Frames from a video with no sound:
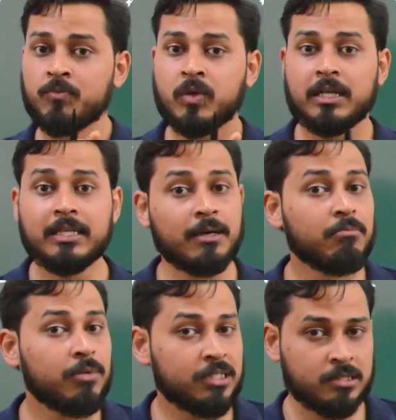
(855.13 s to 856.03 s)
the
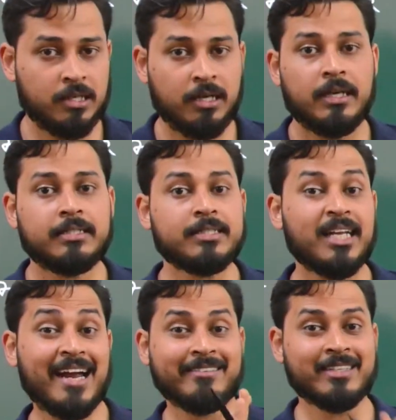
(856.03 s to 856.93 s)
numbers, these are
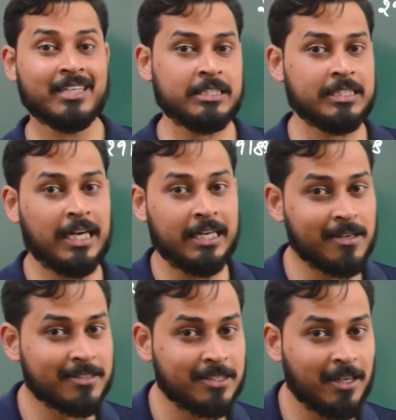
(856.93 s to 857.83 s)
addresses.
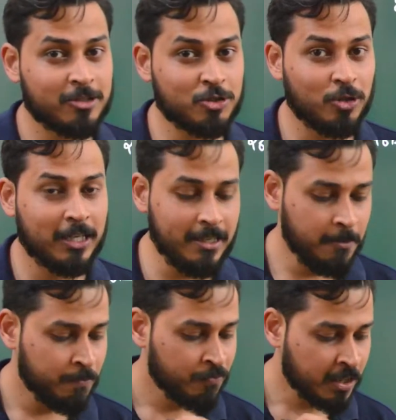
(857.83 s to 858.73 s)
Addresses are stored in
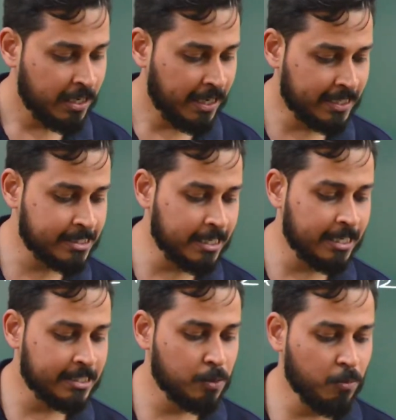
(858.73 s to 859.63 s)

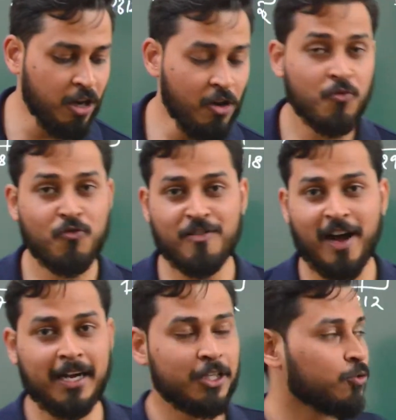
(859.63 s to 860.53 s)
hexadecimal
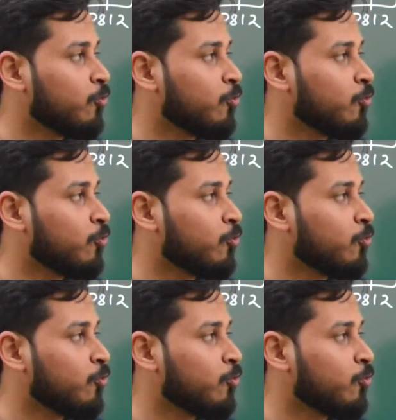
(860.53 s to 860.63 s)
value.